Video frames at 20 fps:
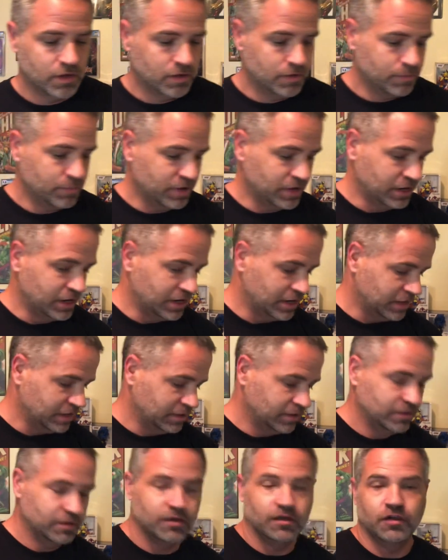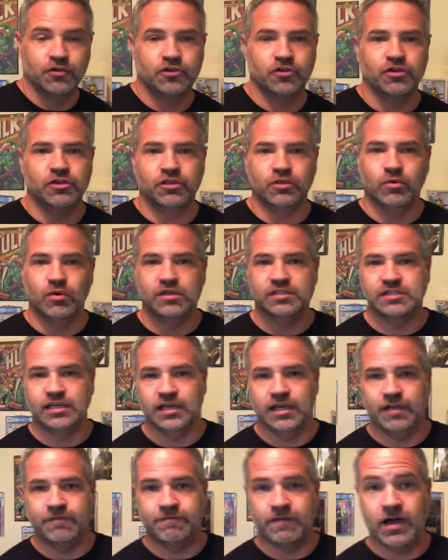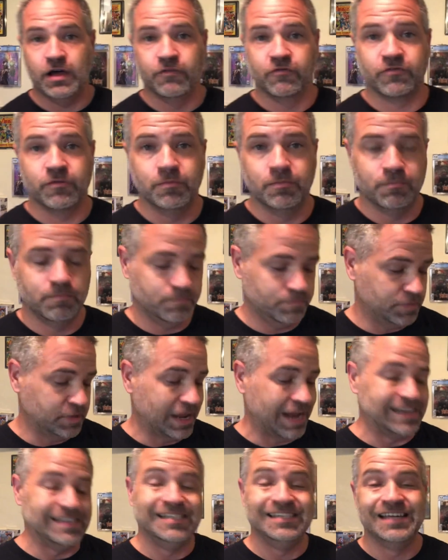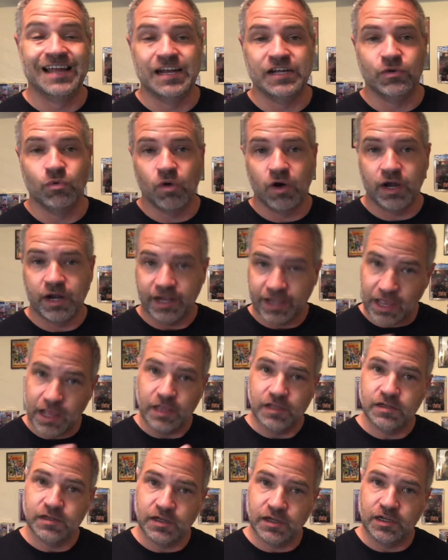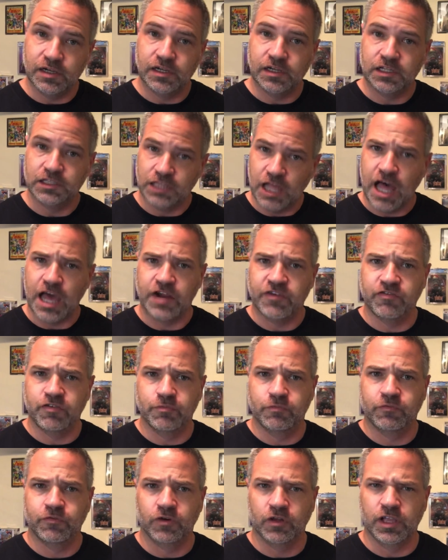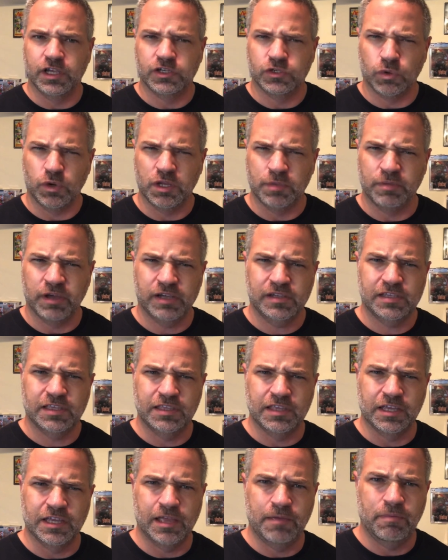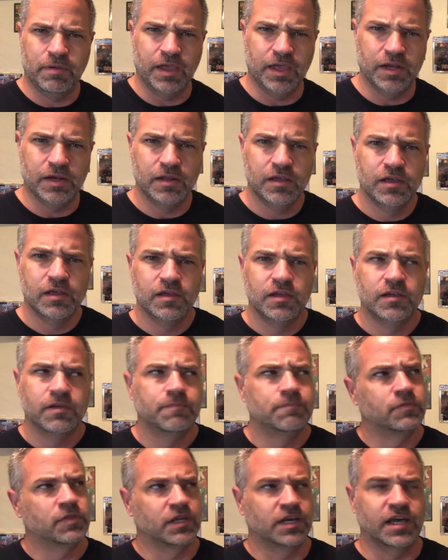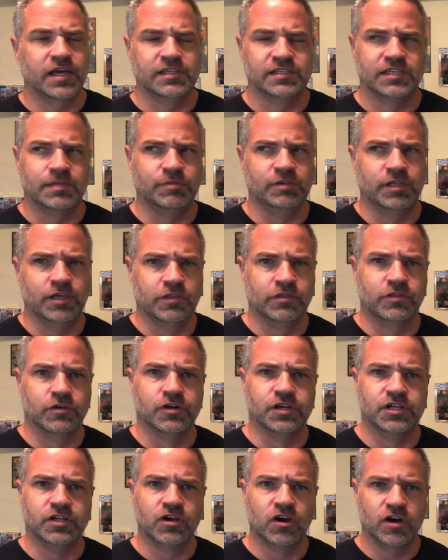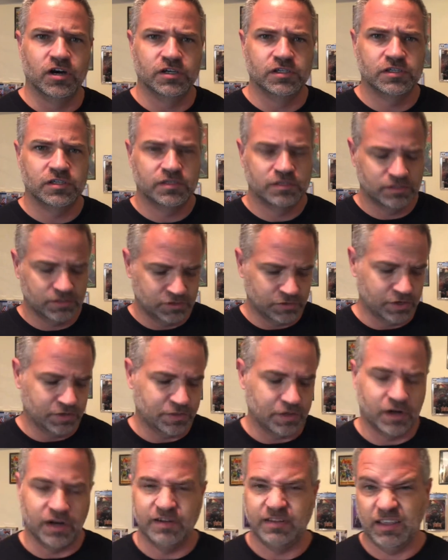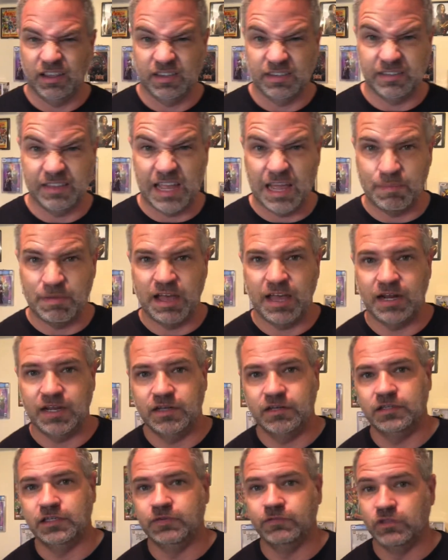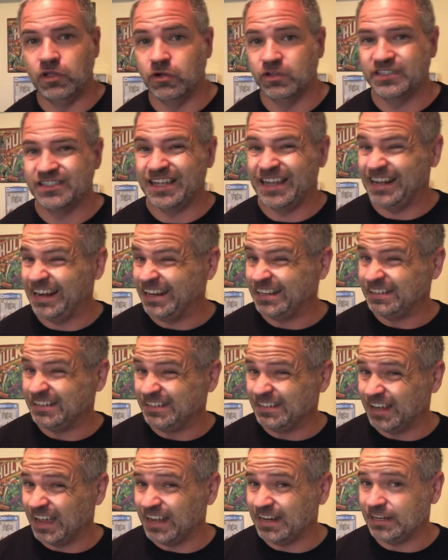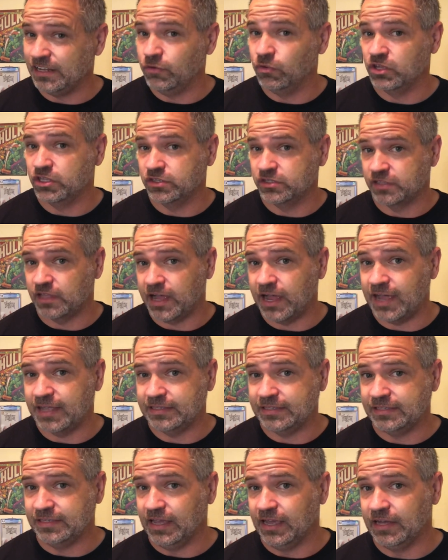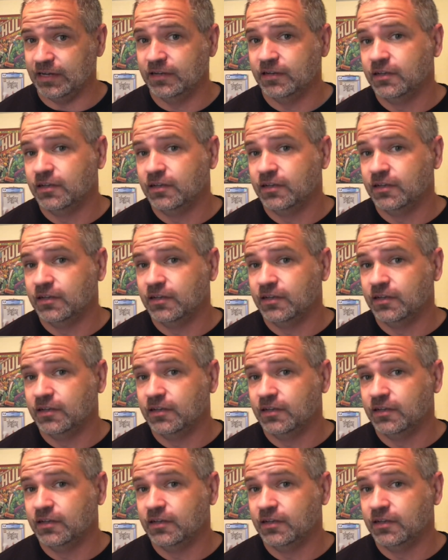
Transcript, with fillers: but I'll show you the ones I found from 1991. I got a lot of them for like 20 bucks, I think I paid. The guy sent me like 30 cards, so I thought I'd take a stab at it, even though it's not 1990, which is the hot set.